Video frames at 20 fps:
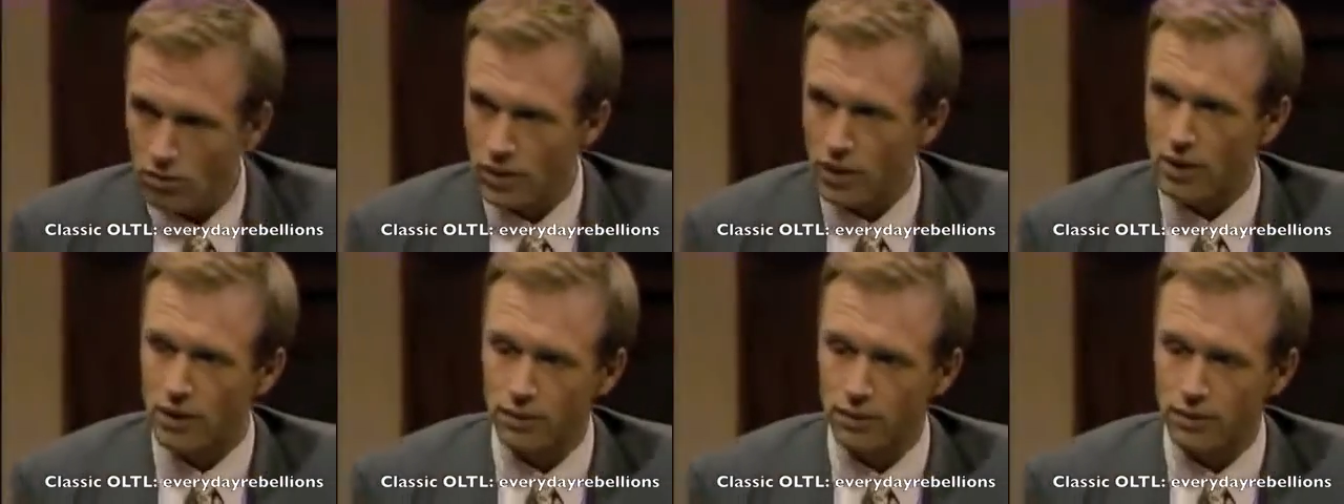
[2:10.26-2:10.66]
old
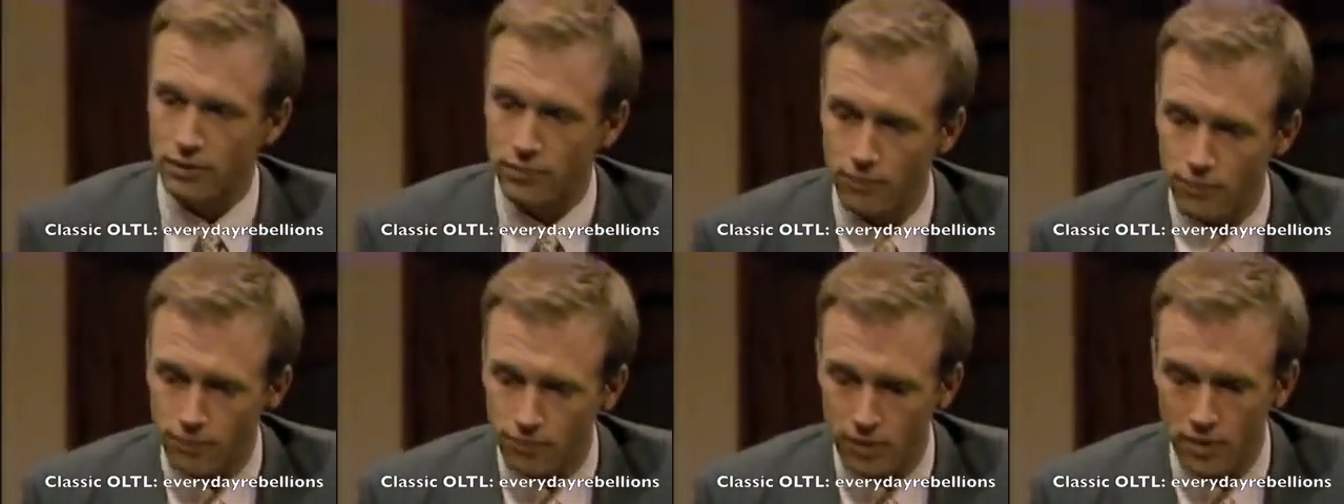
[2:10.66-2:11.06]
now.
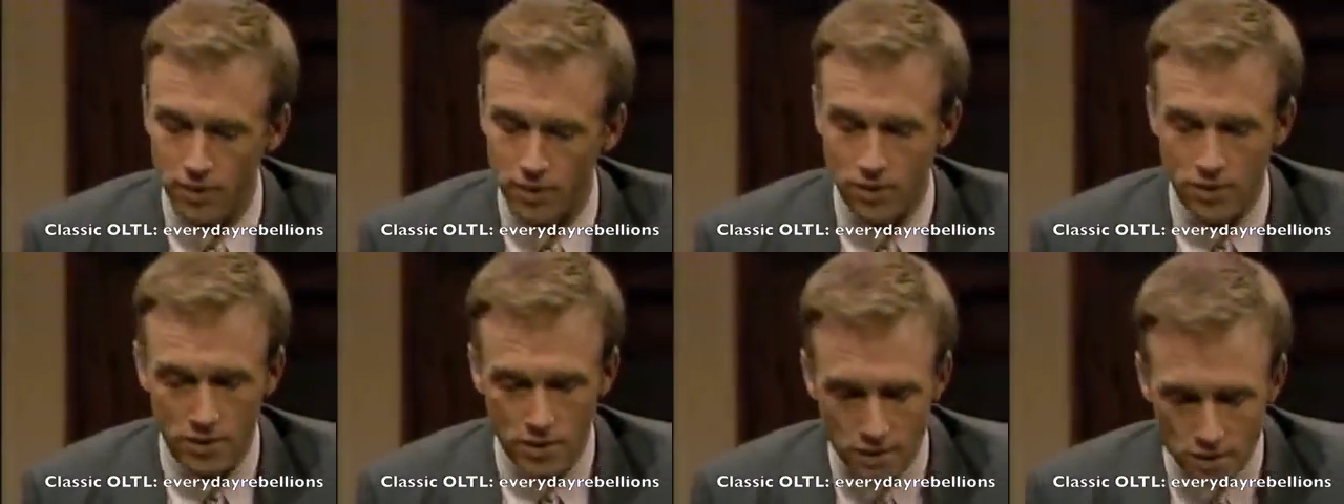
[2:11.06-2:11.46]

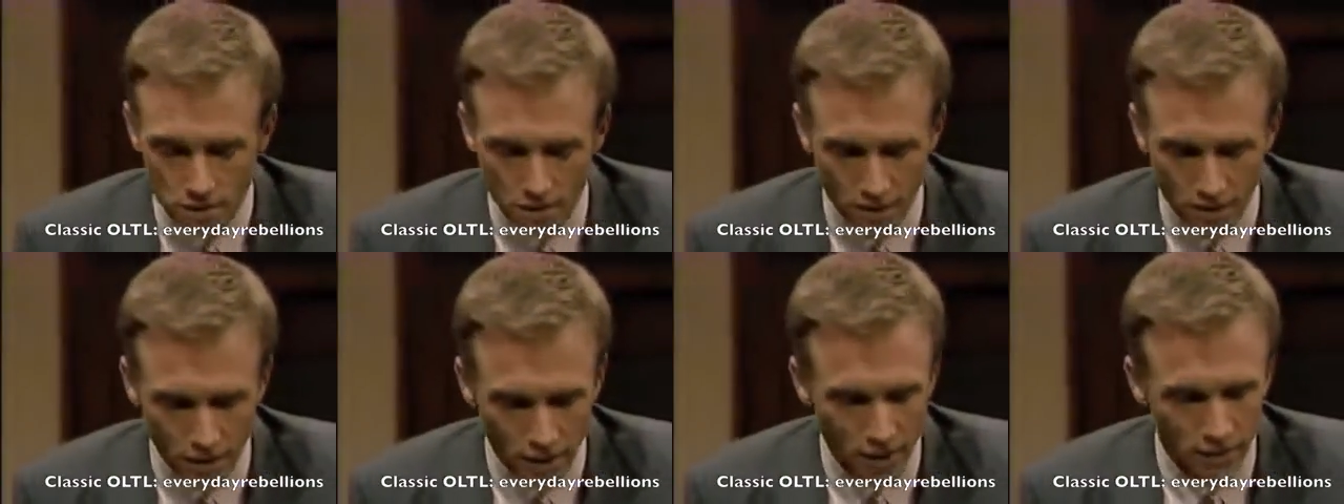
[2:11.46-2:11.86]
And she's
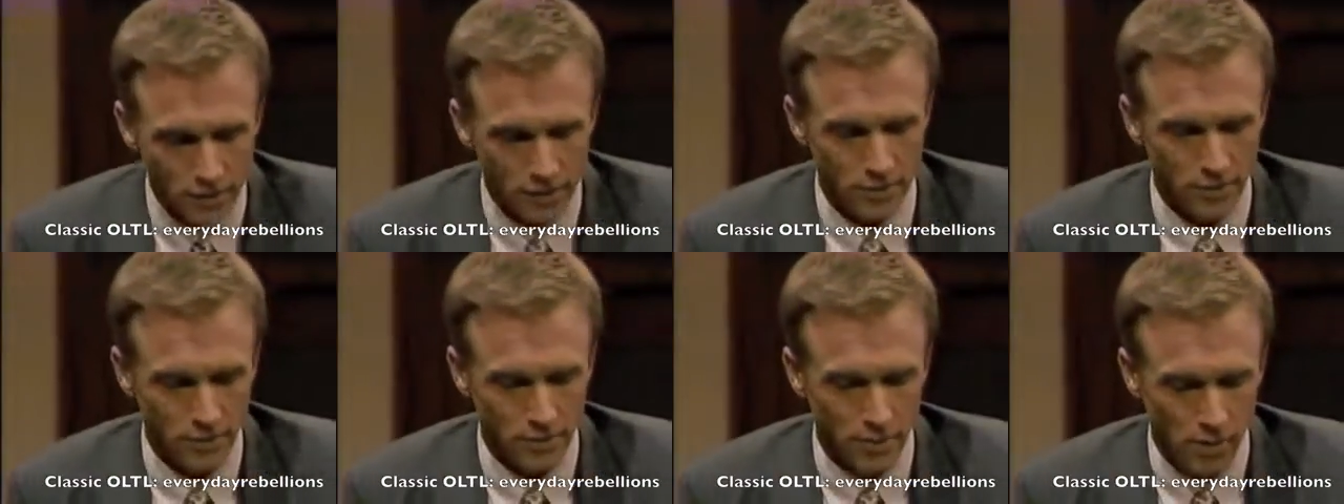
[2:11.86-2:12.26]
sick
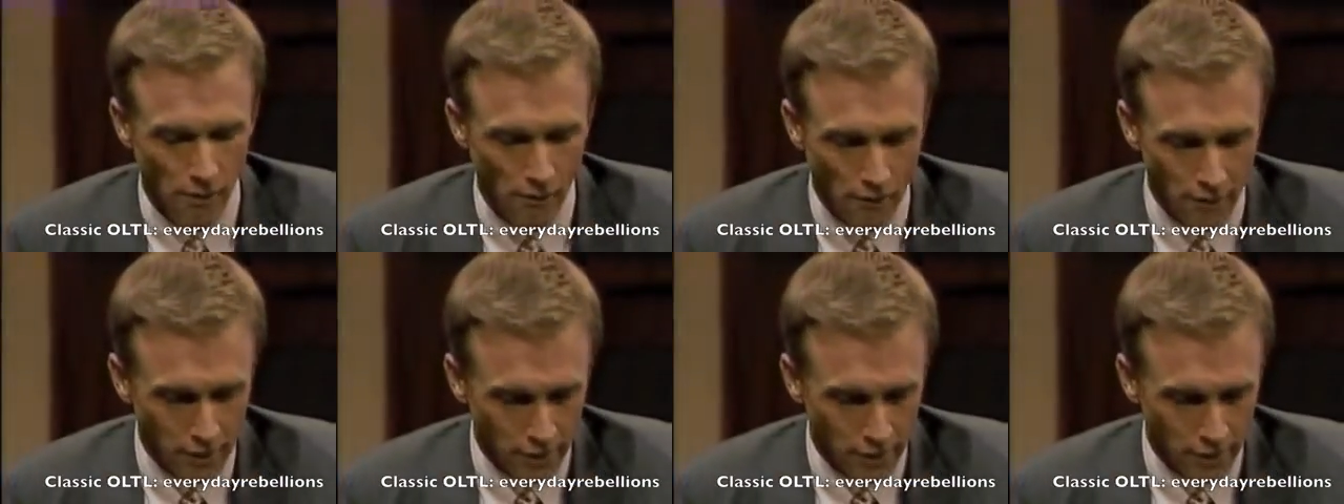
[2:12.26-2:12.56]
and...